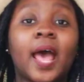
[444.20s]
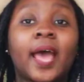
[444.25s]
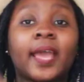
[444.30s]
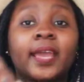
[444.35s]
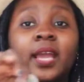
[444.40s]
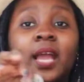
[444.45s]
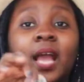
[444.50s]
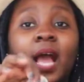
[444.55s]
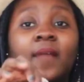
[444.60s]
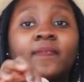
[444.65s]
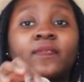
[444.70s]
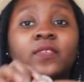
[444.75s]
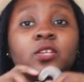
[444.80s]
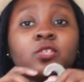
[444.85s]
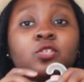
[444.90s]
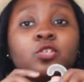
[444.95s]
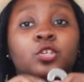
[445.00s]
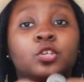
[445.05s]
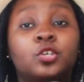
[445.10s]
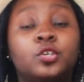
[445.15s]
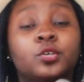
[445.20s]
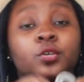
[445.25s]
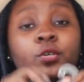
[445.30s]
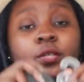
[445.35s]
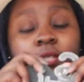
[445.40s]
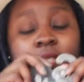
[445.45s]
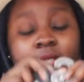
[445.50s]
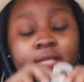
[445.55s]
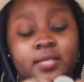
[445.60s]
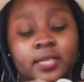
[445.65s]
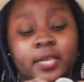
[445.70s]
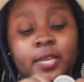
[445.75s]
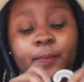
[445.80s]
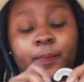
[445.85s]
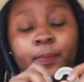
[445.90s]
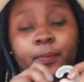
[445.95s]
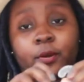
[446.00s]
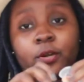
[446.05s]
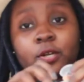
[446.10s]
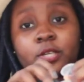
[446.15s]
I got these cute
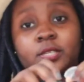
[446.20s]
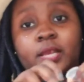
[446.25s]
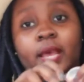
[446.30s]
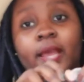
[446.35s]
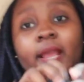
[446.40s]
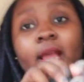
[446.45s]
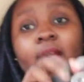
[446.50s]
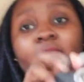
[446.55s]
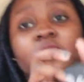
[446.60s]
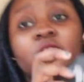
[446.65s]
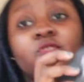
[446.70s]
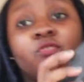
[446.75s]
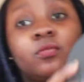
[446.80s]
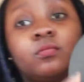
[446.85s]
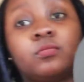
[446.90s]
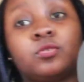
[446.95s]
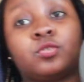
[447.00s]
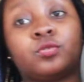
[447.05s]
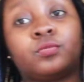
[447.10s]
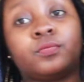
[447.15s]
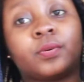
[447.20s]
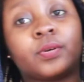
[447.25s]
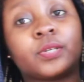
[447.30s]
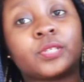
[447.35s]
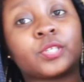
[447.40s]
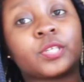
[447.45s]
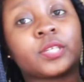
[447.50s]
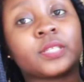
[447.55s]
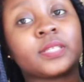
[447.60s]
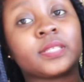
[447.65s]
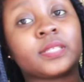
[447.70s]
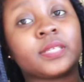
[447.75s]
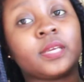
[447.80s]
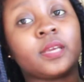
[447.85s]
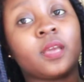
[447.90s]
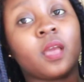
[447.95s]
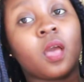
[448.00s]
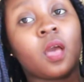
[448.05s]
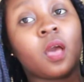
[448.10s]
slippers. I got this from Jumbo, as you can see.